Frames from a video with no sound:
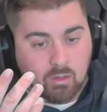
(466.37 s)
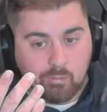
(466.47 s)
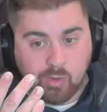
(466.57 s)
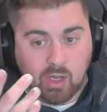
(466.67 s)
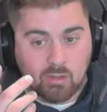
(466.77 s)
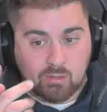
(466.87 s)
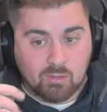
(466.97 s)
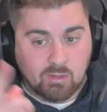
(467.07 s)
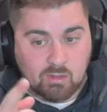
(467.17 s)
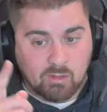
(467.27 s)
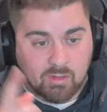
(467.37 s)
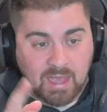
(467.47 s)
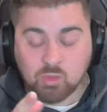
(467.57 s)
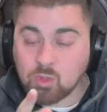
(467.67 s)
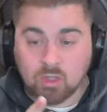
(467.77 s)
but
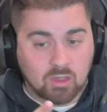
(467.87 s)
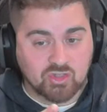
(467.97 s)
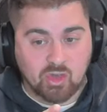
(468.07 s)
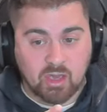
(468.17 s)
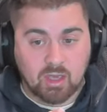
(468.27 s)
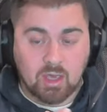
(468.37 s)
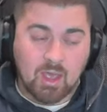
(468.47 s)
that's what it looks like.